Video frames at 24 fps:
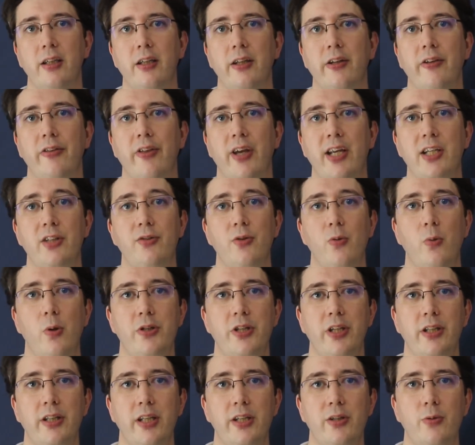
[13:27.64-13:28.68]
Thanks for
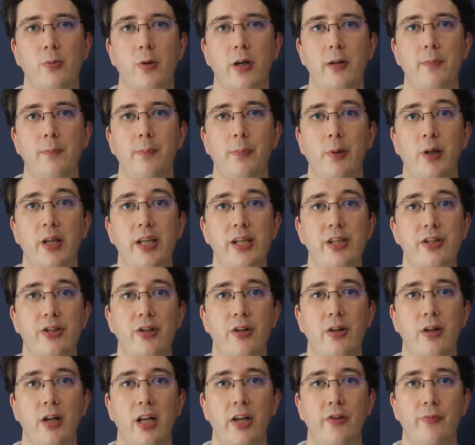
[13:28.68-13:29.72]
watching this one. Please
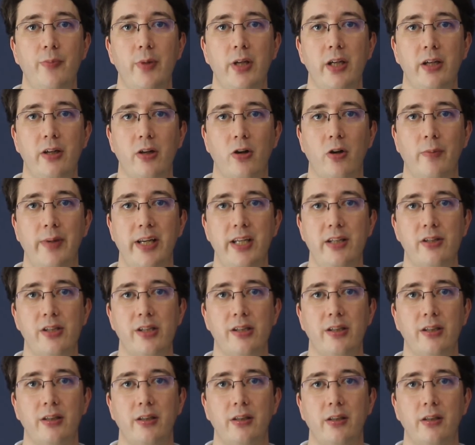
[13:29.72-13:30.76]
do leave me a comment
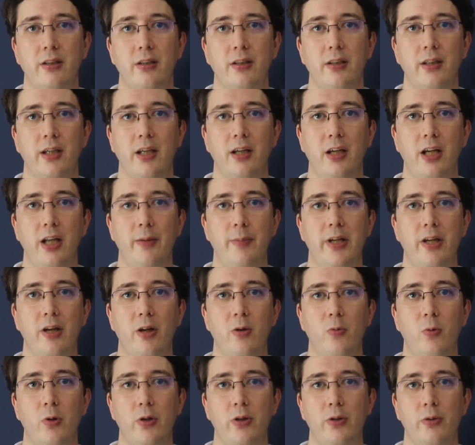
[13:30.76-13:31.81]
and let me
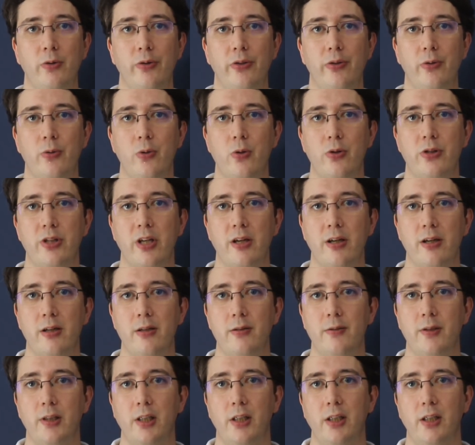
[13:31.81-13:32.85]
know what your thoughts
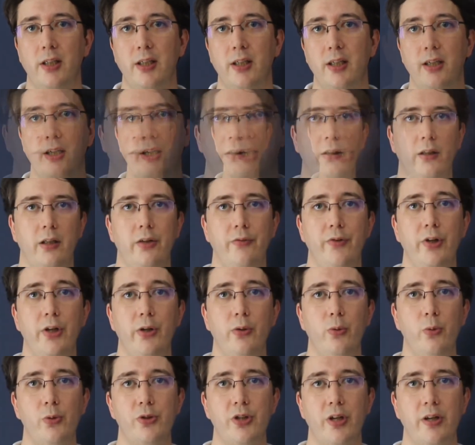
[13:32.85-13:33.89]
are. And if you
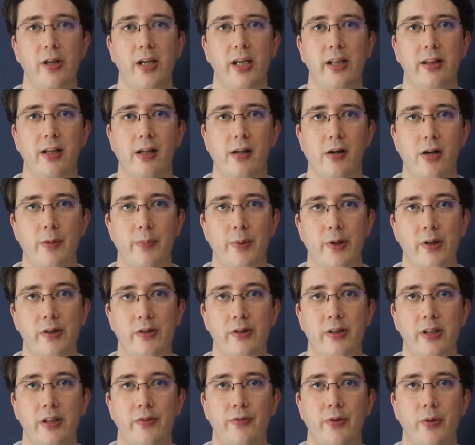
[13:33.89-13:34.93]
can also hit the like
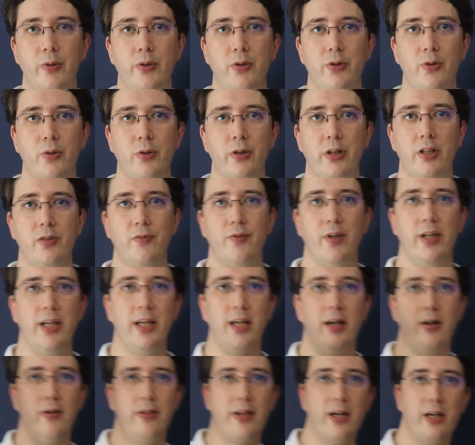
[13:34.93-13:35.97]
button if you enjoyed this
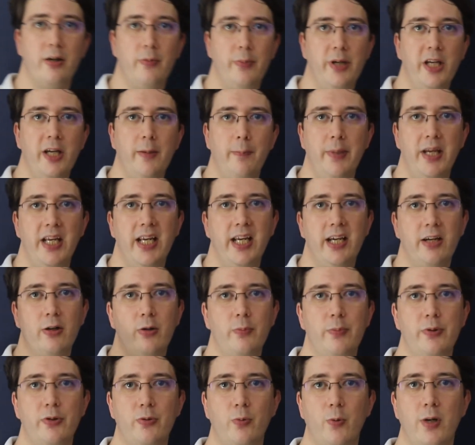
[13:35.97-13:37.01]
video, that would be a big
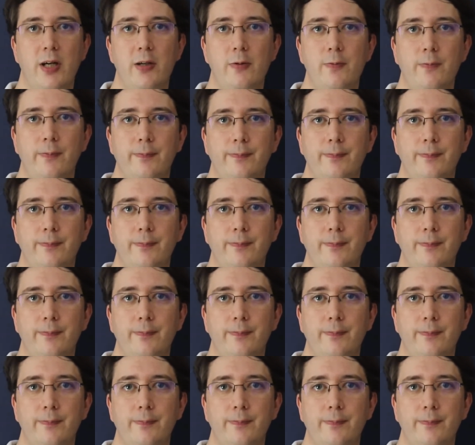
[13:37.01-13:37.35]
help as well.